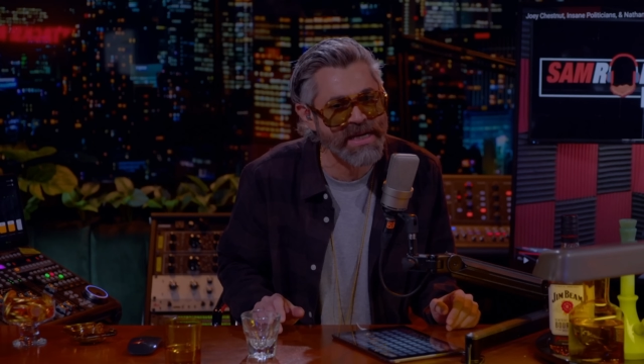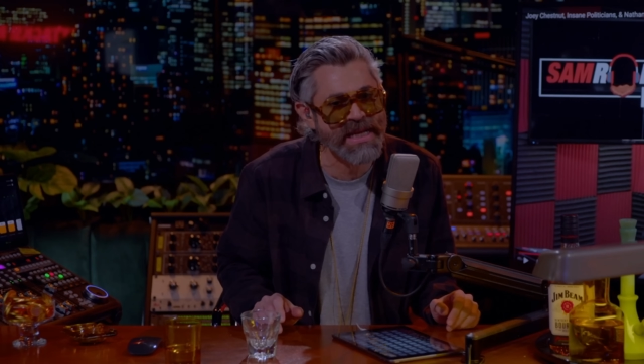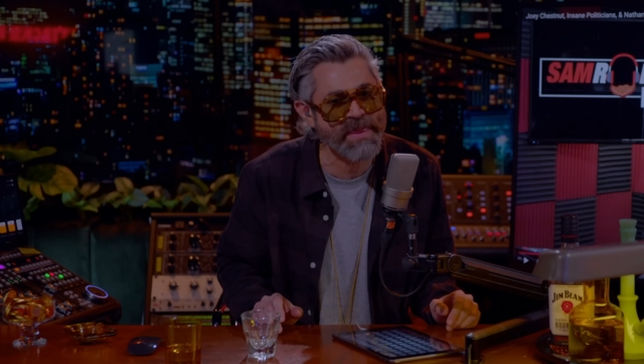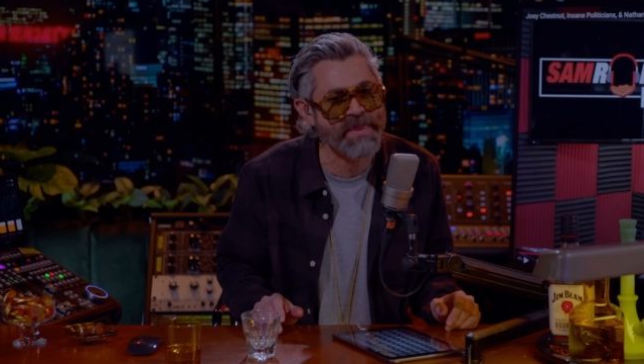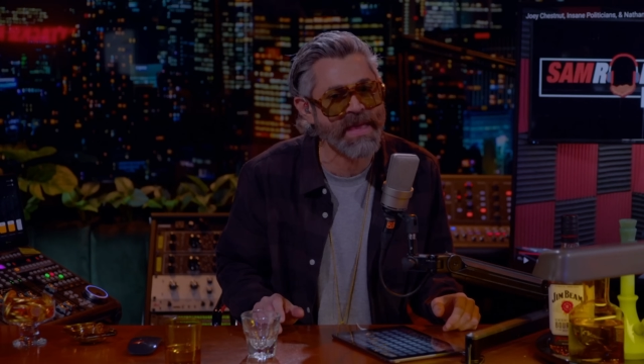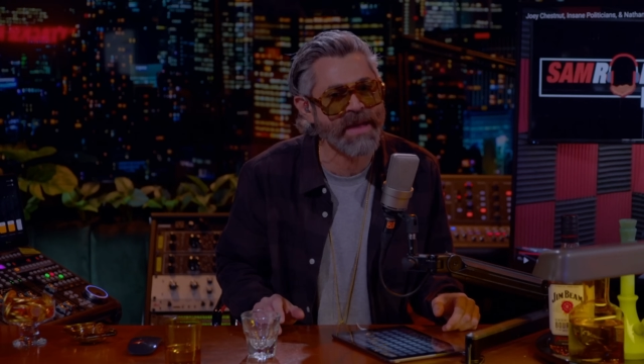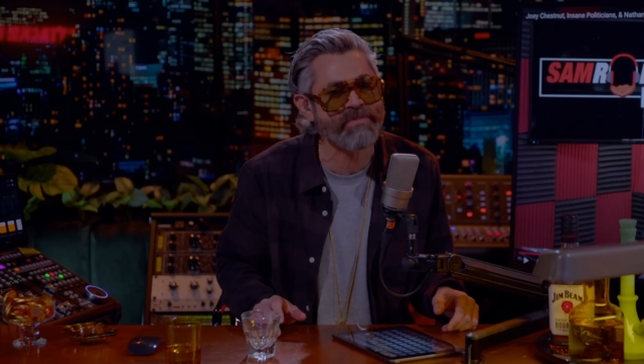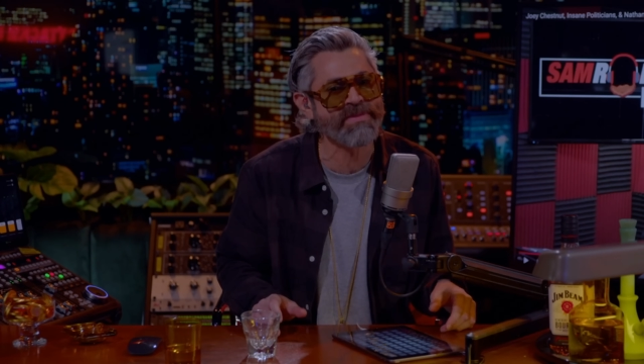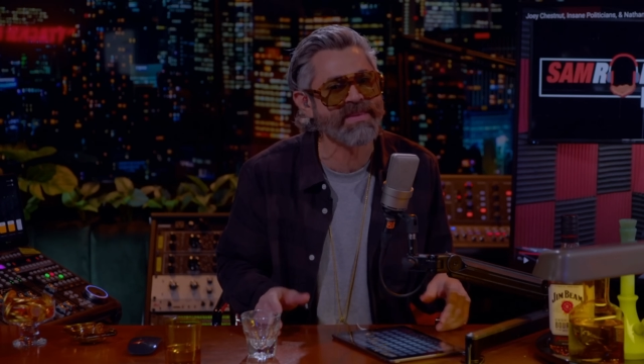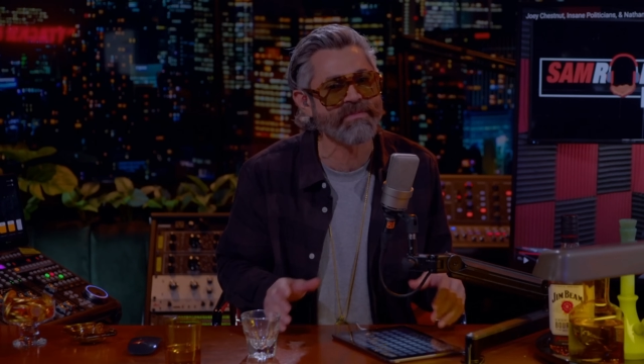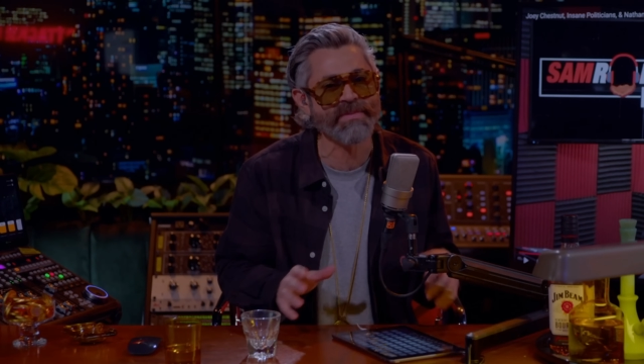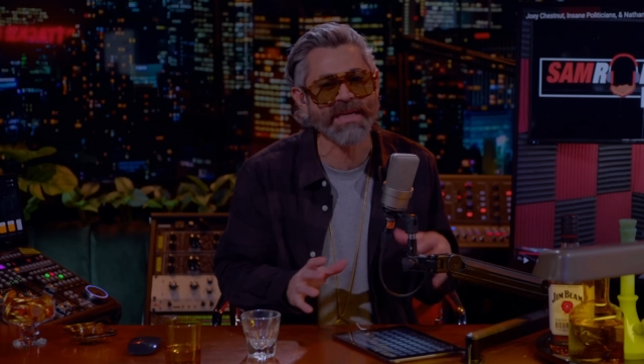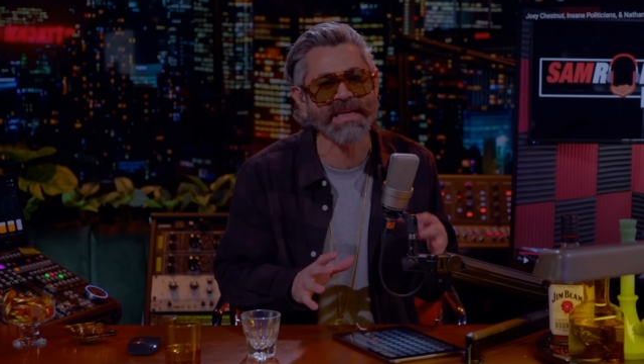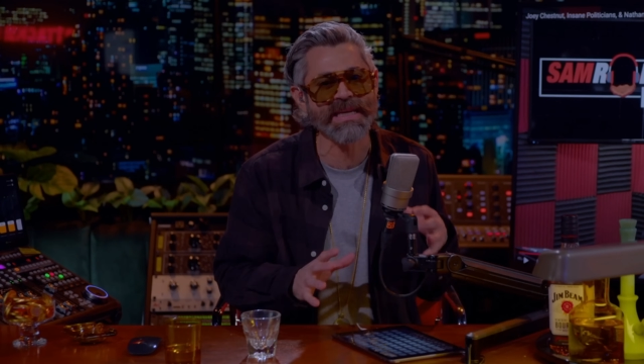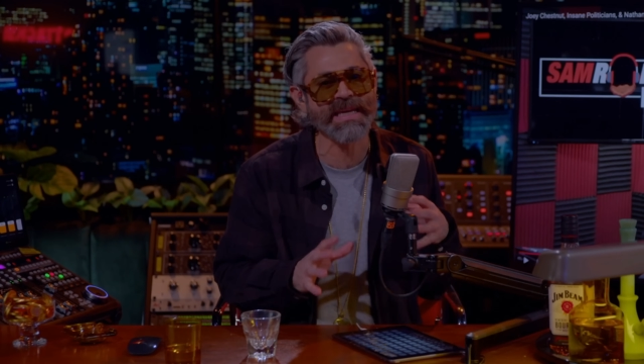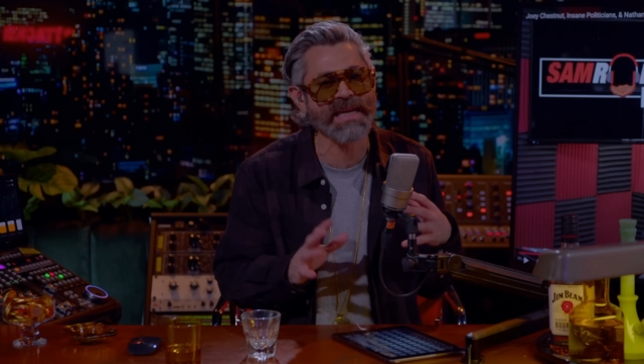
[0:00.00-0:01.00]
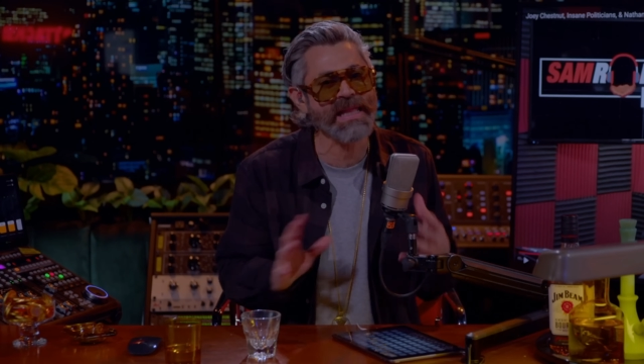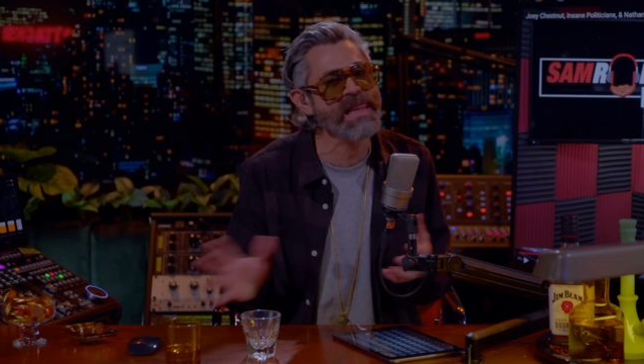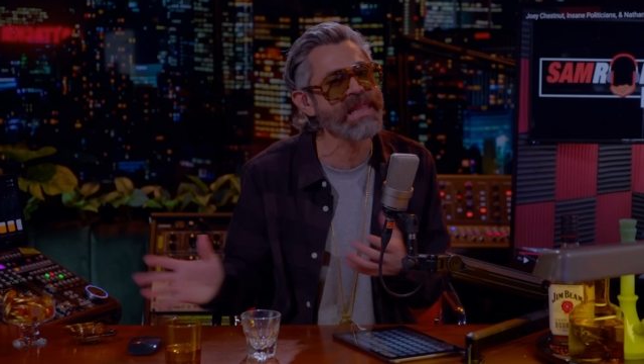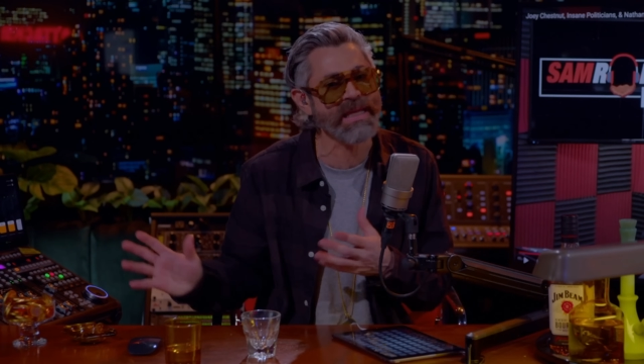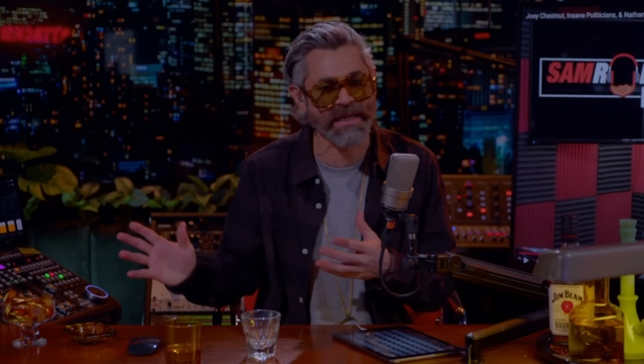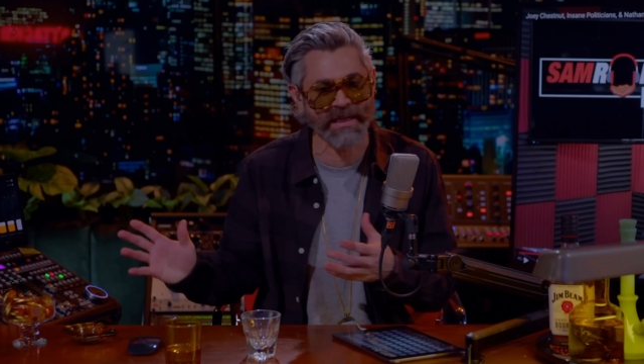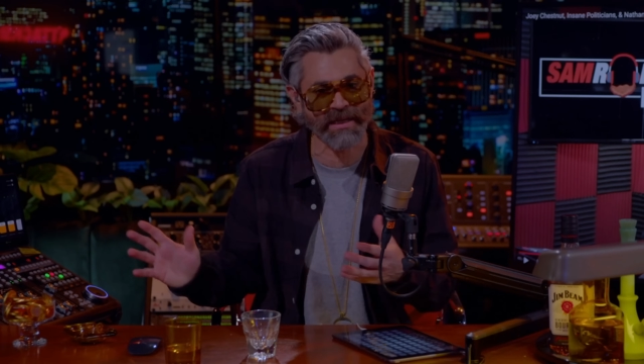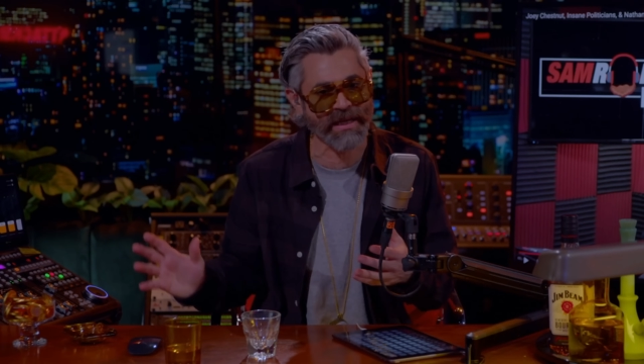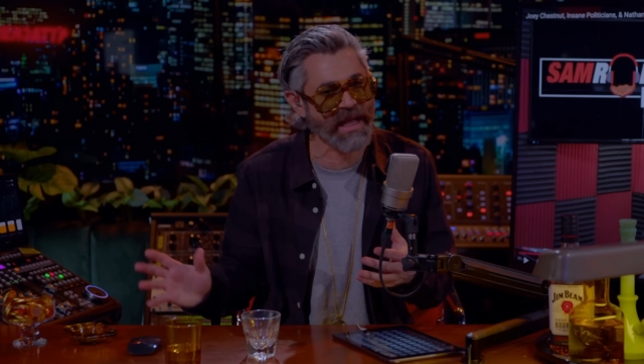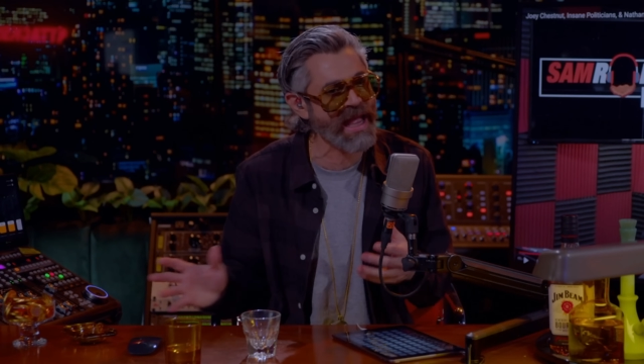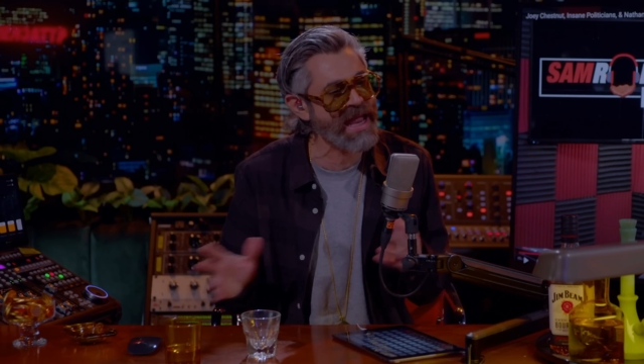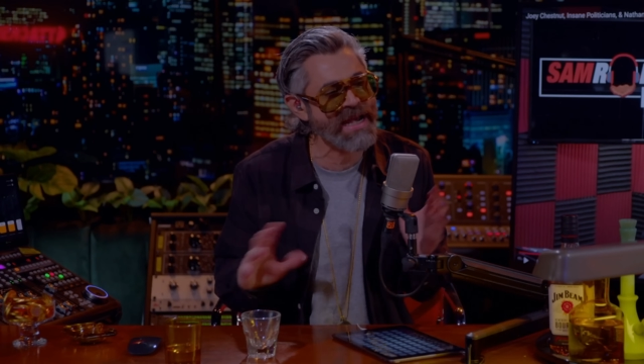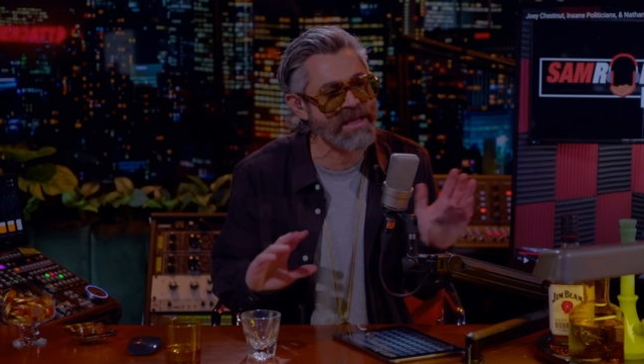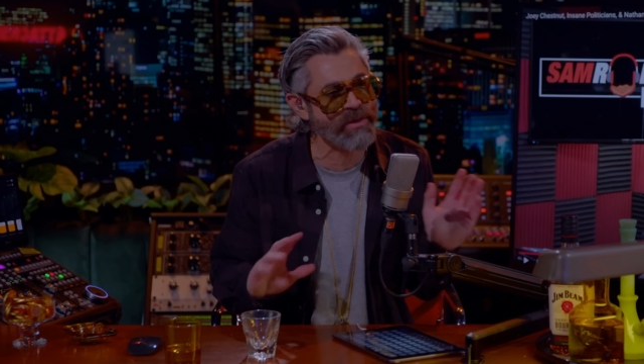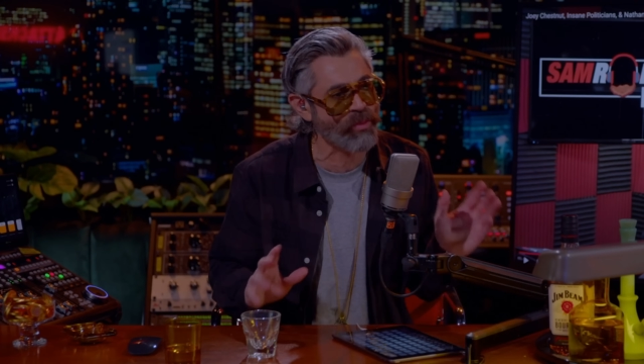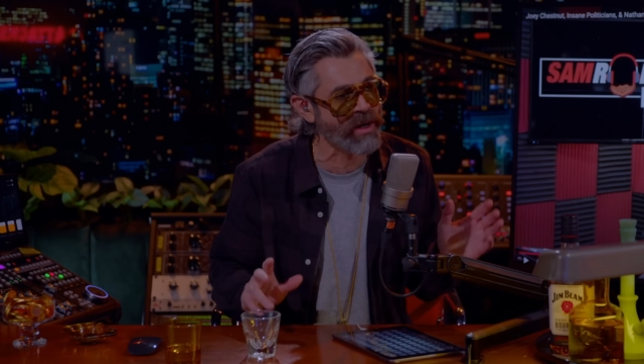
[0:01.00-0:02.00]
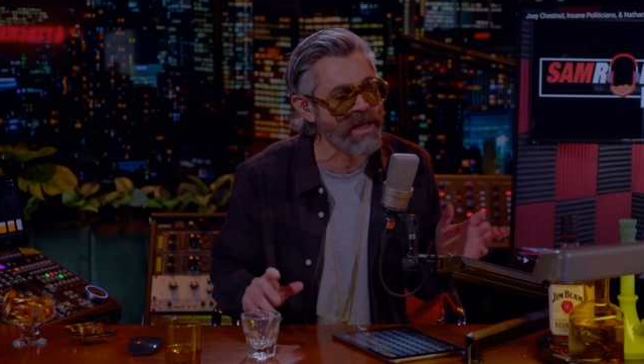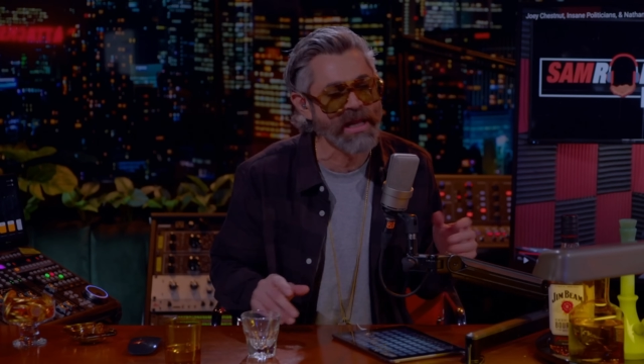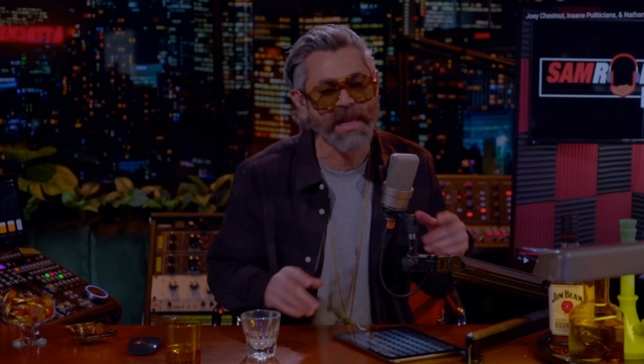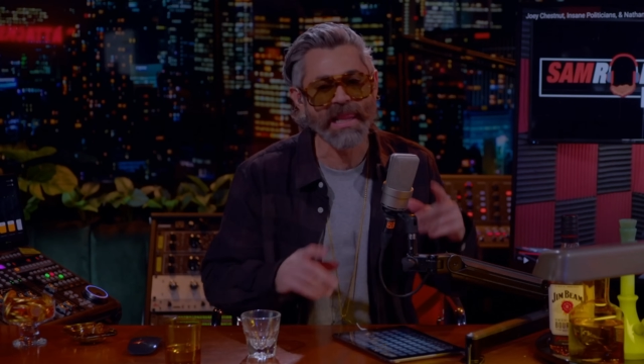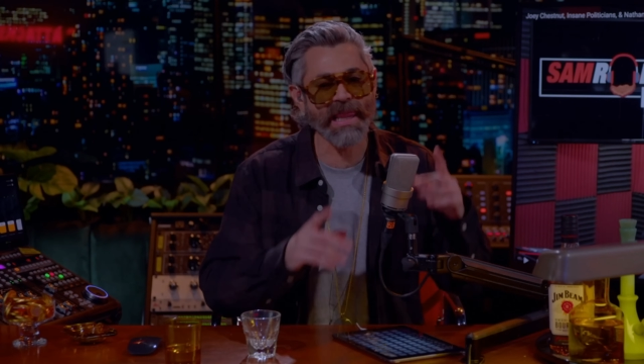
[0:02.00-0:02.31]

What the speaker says: need them to be killing anyone.